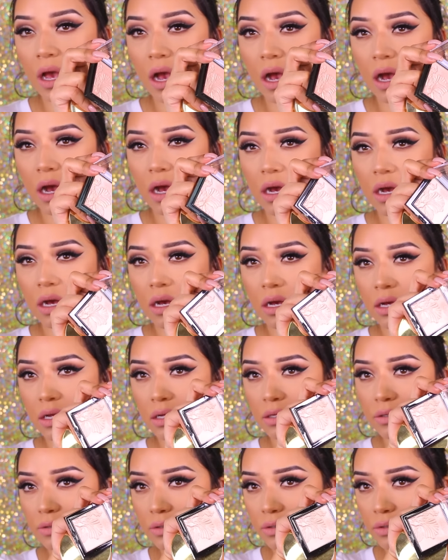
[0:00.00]

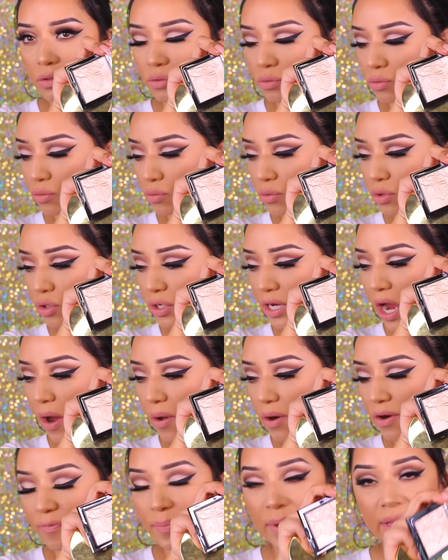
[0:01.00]

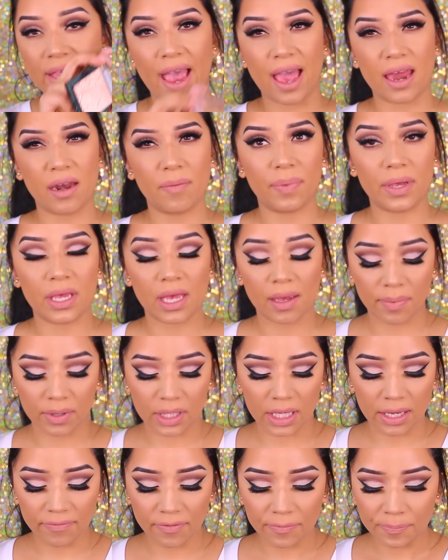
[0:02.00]
Crown of My Canopy, I
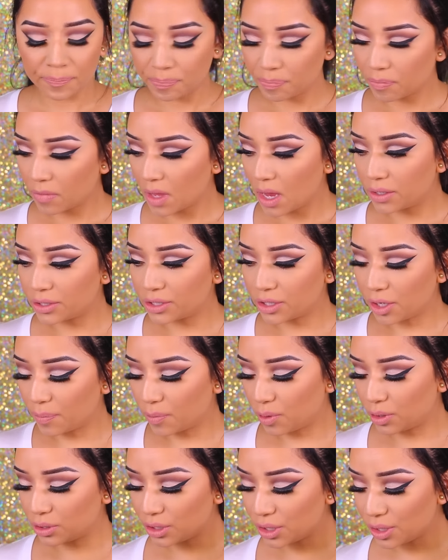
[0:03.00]
believe. So
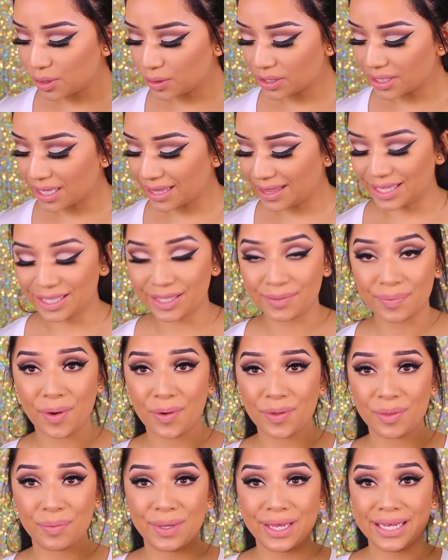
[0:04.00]
I'm going to use these
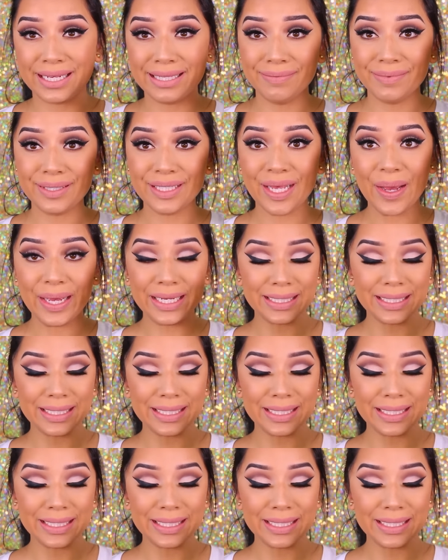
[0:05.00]
both because I'm so